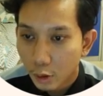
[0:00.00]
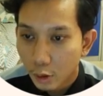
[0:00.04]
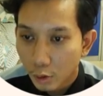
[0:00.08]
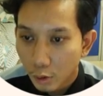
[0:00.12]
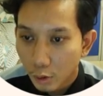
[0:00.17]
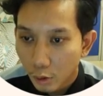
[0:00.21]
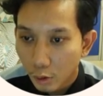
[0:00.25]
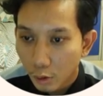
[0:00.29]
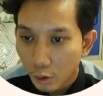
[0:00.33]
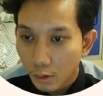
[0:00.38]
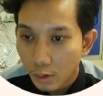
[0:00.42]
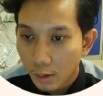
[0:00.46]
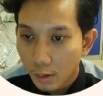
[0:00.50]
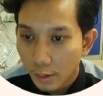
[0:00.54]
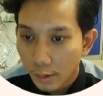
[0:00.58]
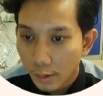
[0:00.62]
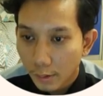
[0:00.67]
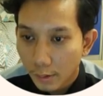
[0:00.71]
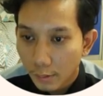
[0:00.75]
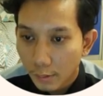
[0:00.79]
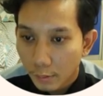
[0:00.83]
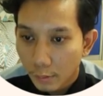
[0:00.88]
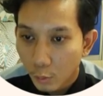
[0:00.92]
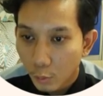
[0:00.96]
called
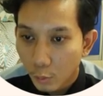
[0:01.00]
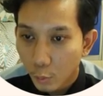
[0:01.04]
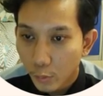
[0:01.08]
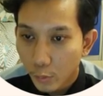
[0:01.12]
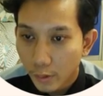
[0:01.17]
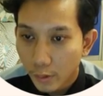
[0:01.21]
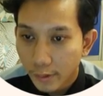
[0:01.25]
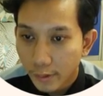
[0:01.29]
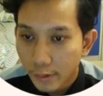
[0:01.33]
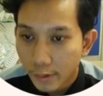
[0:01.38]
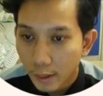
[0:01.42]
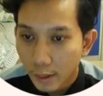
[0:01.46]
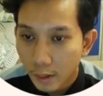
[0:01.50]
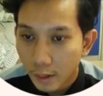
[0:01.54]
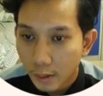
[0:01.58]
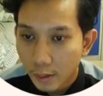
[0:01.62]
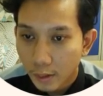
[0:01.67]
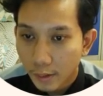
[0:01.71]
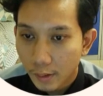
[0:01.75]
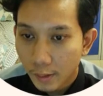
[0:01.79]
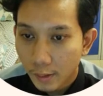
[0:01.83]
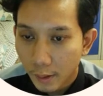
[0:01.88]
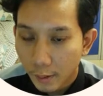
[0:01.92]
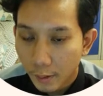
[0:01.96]
link, which are
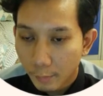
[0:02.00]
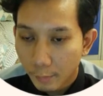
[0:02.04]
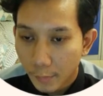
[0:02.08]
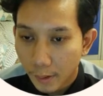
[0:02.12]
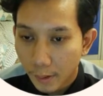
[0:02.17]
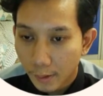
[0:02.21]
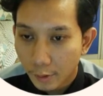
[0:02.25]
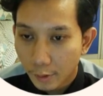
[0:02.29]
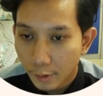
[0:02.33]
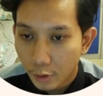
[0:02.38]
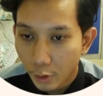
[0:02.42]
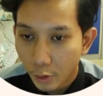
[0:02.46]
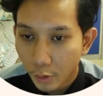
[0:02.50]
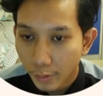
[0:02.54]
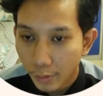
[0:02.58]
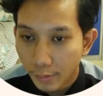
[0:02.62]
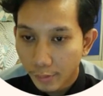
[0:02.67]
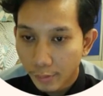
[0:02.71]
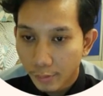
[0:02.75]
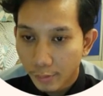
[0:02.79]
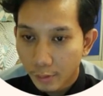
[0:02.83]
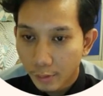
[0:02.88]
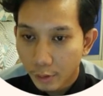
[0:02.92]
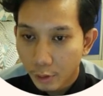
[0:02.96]
connected by joint.
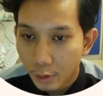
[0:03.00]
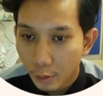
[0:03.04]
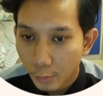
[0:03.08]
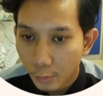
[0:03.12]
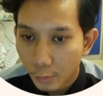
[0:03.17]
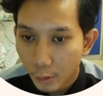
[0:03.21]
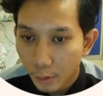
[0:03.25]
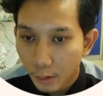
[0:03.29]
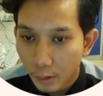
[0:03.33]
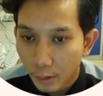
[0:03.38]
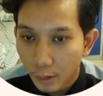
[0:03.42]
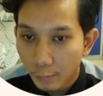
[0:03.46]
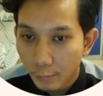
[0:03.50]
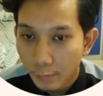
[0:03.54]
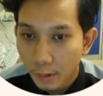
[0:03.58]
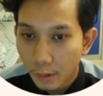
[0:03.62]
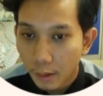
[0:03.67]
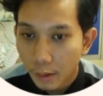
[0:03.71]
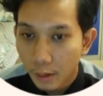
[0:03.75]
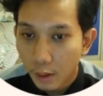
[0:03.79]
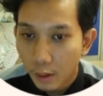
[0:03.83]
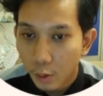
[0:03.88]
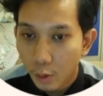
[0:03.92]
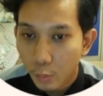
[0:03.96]
Robot arms
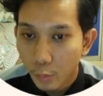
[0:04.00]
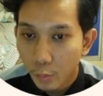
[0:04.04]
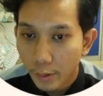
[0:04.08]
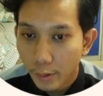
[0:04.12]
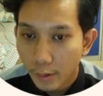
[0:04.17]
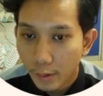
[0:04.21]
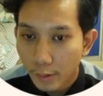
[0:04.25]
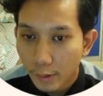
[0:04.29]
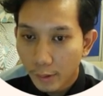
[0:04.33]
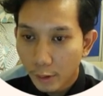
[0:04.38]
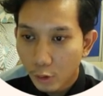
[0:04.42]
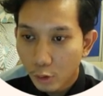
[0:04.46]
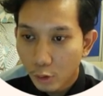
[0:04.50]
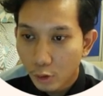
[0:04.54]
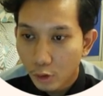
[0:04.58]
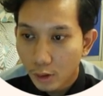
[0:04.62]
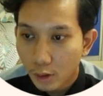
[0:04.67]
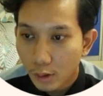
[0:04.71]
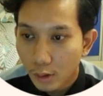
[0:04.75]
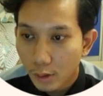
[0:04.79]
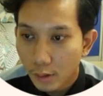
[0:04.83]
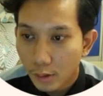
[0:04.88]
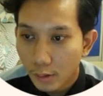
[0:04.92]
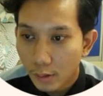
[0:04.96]
are widely used
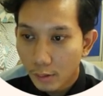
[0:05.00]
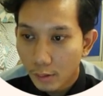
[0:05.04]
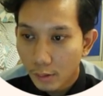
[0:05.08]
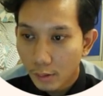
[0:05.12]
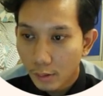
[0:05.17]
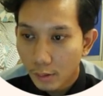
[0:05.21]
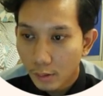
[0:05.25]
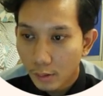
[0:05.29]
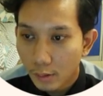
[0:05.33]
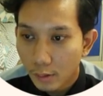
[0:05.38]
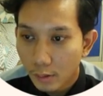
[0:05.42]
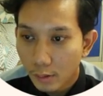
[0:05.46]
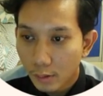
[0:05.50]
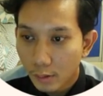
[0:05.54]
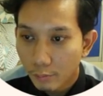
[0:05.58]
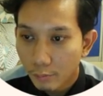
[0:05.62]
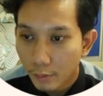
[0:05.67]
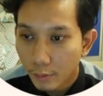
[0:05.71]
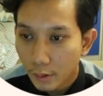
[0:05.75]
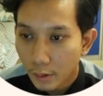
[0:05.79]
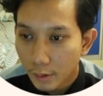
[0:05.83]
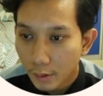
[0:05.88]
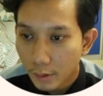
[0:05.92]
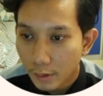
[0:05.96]
in
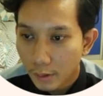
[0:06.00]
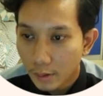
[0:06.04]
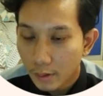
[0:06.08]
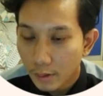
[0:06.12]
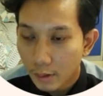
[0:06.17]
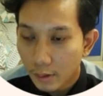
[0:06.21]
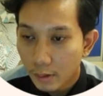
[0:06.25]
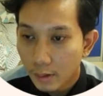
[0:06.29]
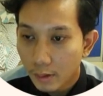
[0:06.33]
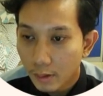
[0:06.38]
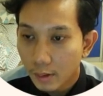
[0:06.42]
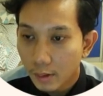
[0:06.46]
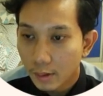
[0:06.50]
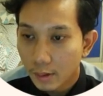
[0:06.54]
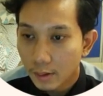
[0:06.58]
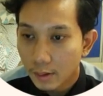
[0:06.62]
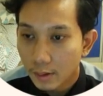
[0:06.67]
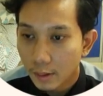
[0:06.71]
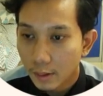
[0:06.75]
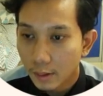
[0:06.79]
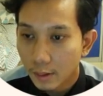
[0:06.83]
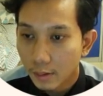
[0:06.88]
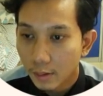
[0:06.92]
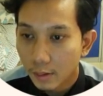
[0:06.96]
various
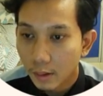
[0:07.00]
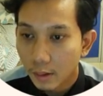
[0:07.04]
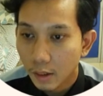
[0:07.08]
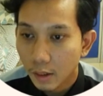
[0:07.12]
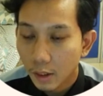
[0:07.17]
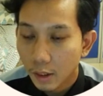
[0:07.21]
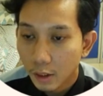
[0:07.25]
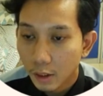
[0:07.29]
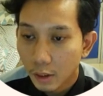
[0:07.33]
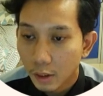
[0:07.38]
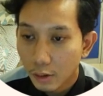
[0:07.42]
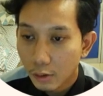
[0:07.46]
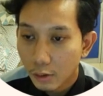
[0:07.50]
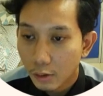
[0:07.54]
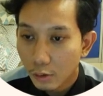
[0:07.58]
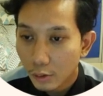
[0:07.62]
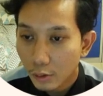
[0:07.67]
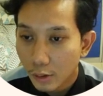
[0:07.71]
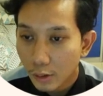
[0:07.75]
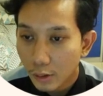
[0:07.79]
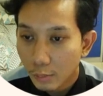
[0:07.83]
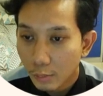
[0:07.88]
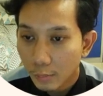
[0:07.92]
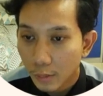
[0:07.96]
industries,
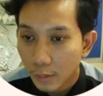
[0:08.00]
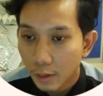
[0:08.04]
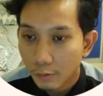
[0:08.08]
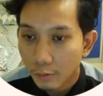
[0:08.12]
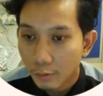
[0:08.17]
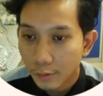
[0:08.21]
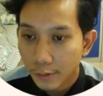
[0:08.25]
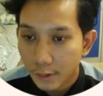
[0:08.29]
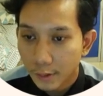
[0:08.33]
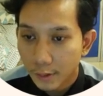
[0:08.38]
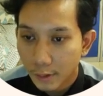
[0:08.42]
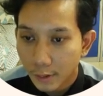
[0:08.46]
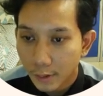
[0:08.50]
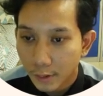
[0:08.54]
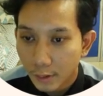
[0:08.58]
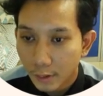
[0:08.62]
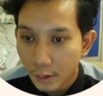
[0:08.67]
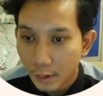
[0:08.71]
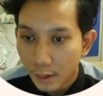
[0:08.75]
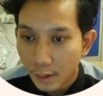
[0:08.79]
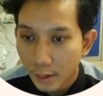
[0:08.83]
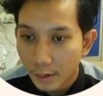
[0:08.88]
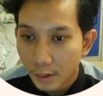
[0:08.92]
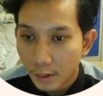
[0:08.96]
including manufacturing,
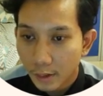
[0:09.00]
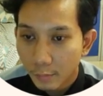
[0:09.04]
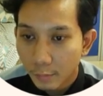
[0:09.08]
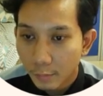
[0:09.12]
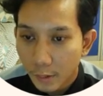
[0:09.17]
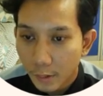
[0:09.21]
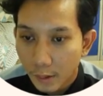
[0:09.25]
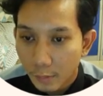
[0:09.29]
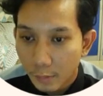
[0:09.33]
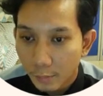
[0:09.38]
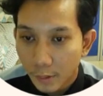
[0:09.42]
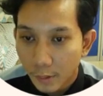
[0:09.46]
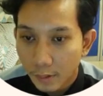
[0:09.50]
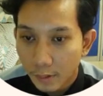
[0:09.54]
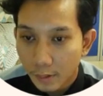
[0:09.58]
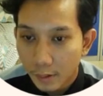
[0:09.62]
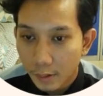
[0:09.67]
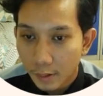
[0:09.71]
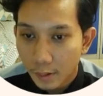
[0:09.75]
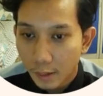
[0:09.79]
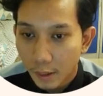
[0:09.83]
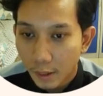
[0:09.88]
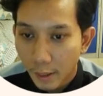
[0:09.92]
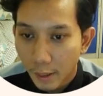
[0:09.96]
assembly,
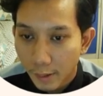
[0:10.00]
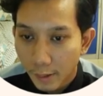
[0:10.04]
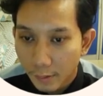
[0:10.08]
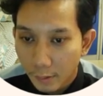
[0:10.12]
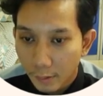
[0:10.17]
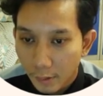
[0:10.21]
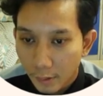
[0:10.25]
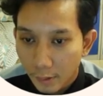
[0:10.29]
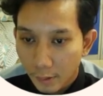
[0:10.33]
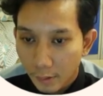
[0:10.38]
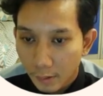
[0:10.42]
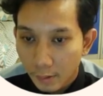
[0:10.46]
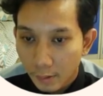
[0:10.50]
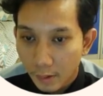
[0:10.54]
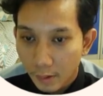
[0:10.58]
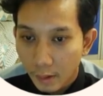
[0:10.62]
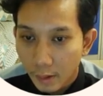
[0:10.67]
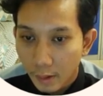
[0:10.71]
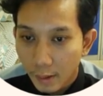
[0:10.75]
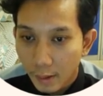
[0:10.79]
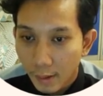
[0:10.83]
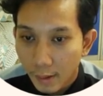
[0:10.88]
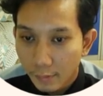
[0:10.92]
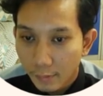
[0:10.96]
material handling,
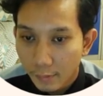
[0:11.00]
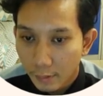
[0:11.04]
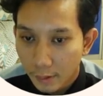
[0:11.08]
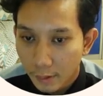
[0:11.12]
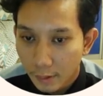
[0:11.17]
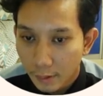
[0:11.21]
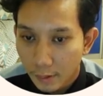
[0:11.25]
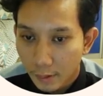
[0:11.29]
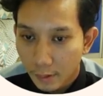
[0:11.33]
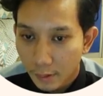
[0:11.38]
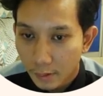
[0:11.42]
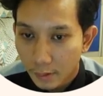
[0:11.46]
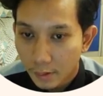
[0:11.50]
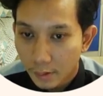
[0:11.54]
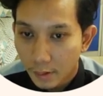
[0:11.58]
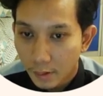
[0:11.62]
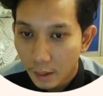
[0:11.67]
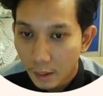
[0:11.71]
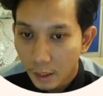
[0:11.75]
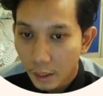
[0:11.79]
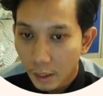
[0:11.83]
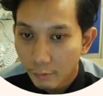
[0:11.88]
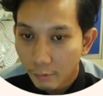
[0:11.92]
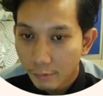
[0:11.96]
and research.
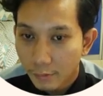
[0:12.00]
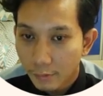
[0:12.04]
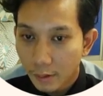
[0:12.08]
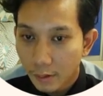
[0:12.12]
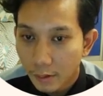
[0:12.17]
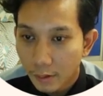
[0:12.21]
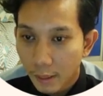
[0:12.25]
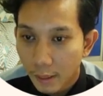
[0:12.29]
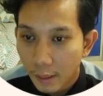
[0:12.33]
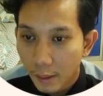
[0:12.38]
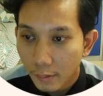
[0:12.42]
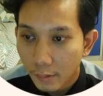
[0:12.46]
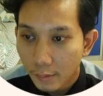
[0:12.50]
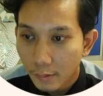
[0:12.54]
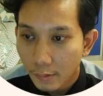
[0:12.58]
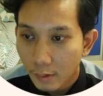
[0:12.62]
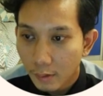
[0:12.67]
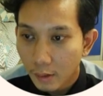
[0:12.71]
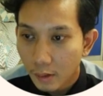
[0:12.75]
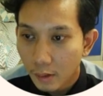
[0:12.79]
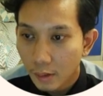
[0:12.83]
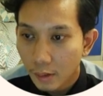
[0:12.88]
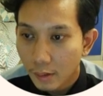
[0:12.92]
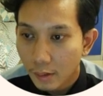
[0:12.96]
After that,
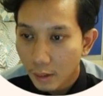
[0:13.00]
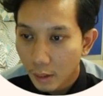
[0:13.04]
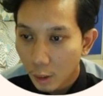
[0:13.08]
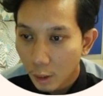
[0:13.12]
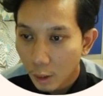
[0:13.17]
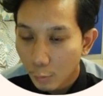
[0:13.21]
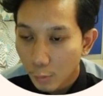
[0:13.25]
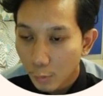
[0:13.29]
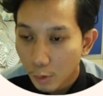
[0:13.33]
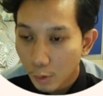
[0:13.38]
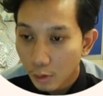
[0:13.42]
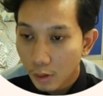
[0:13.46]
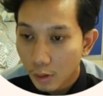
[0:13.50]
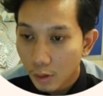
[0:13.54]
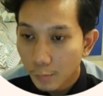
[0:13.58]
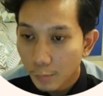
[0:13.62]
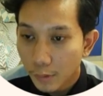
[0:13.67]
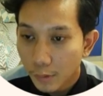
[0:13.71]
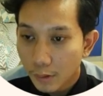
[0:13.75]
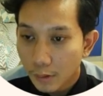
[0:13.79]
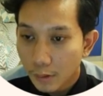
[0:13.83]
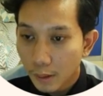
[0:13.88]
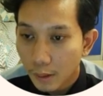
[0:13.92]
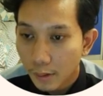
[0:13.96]
the output
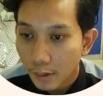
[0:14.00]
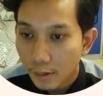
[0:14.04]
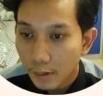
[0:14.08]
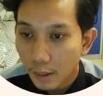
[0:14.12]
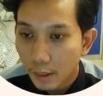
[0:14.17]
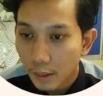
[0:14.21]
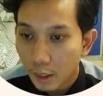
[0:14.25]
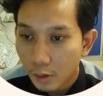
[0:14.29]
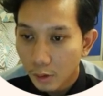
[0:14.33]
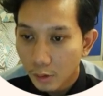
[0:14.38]
represents the